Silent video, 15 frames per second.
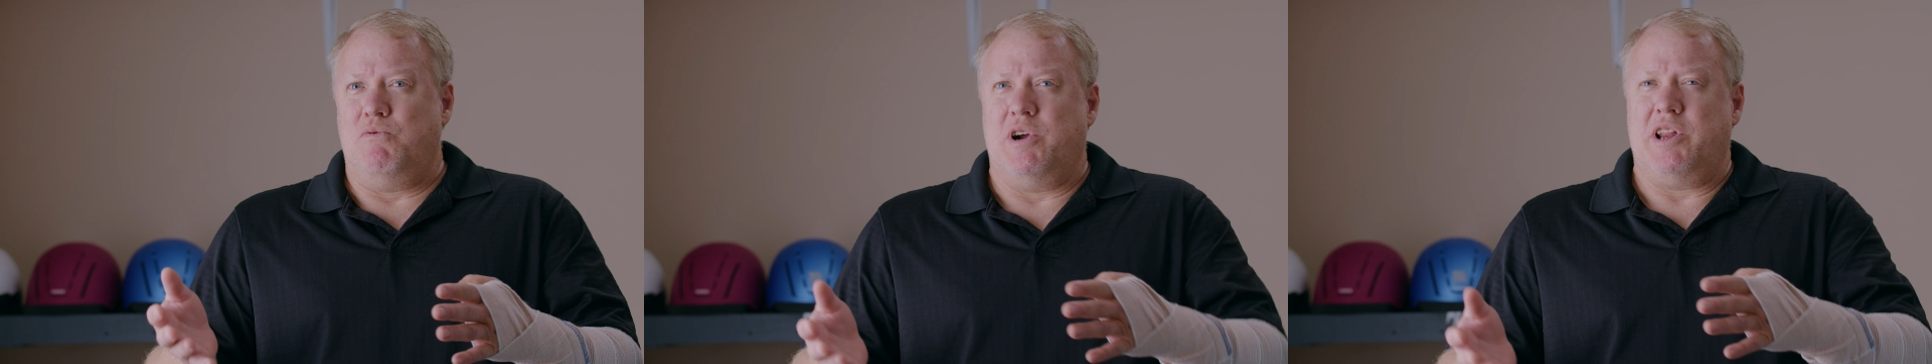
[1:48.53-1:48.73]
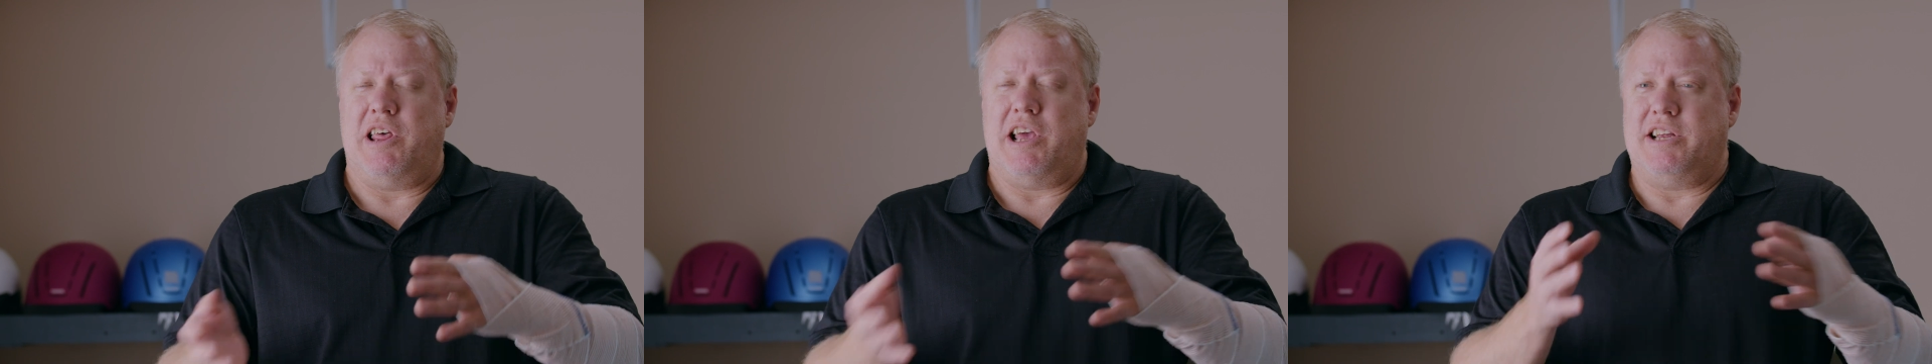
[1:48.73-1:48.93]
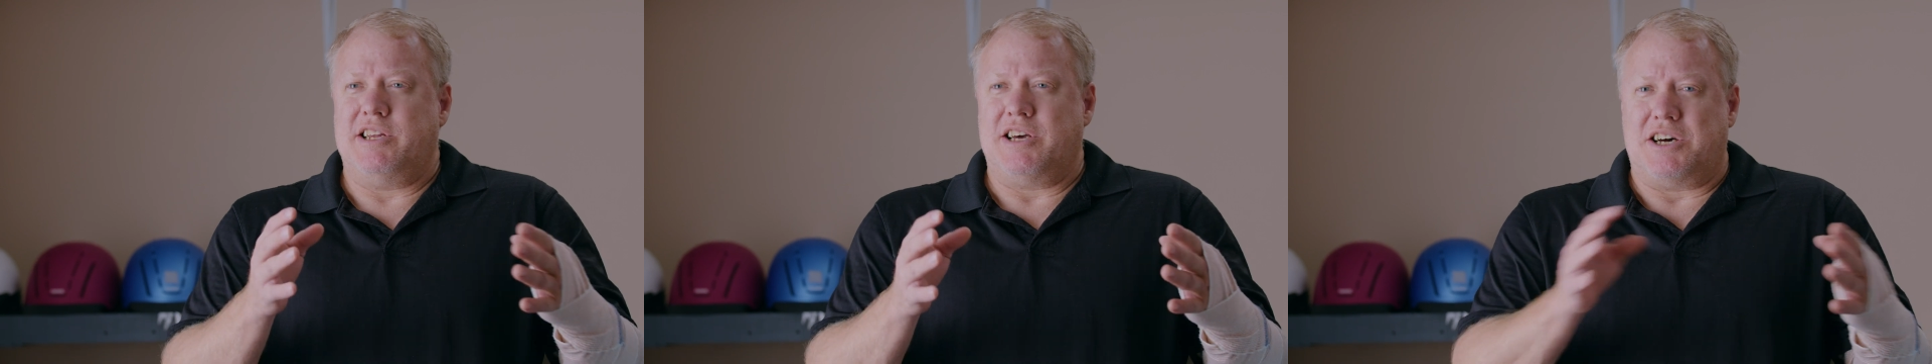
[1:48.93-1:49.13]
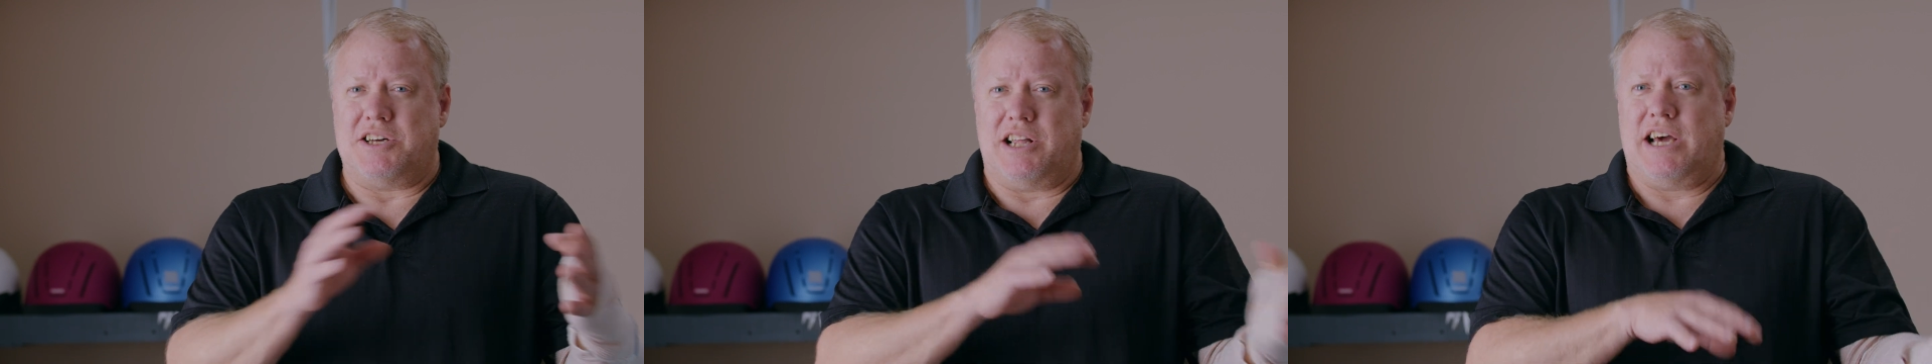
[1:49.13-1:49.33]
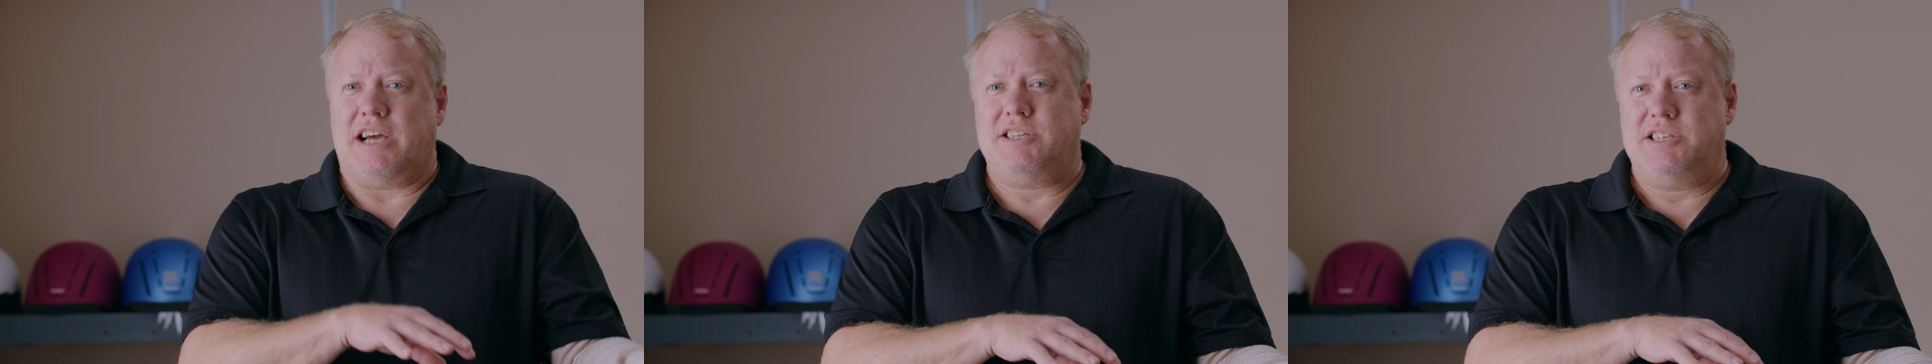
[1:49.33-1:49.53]
when they
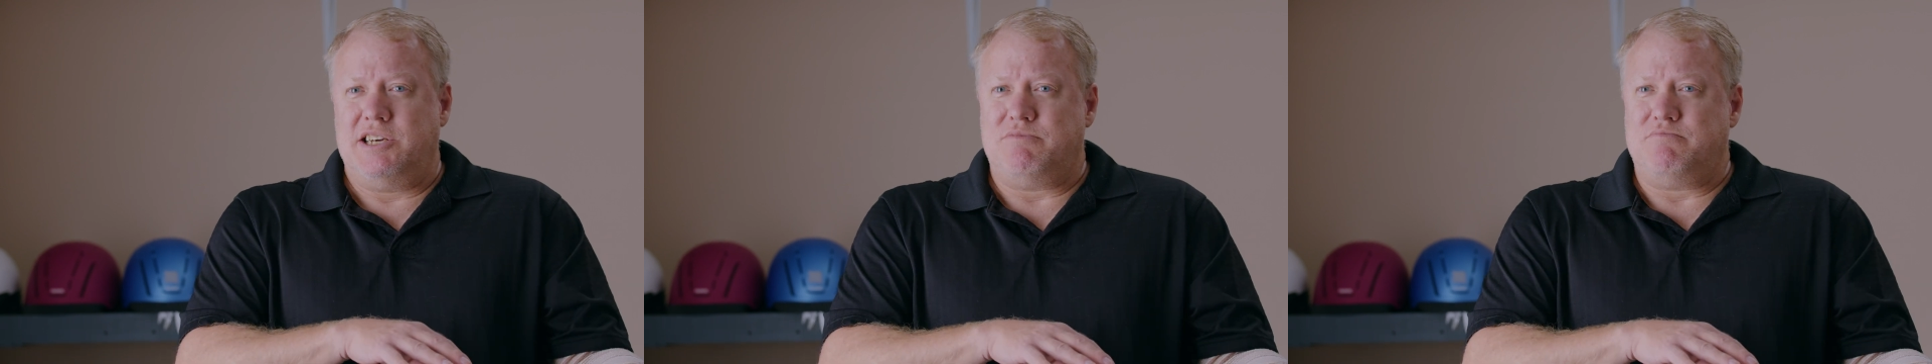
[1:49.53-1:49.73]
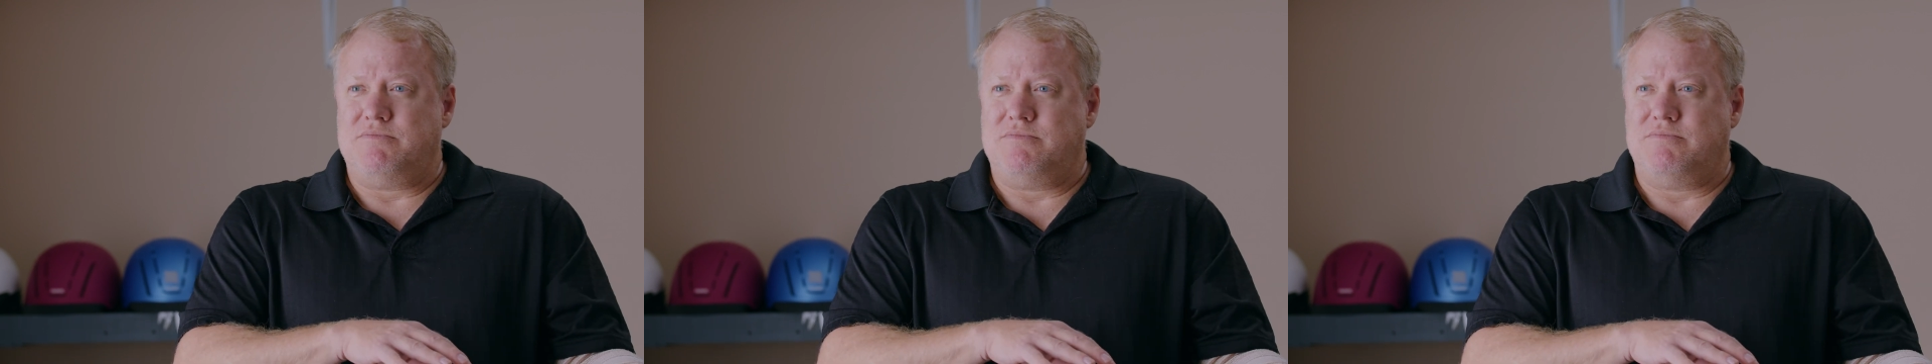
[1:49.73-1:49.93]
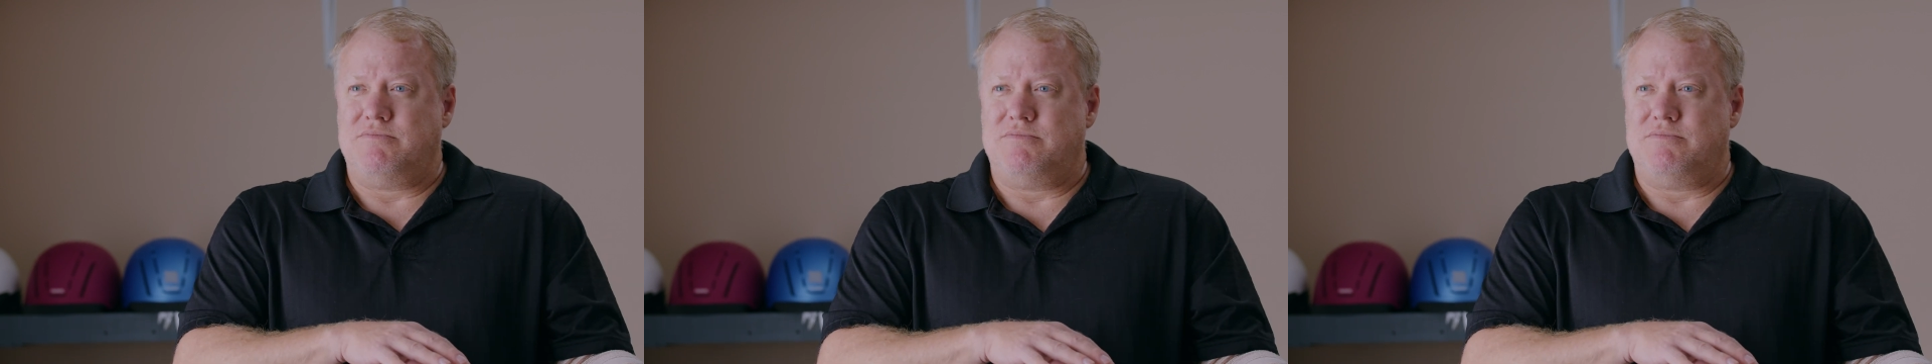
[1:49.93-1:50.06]
neglect him,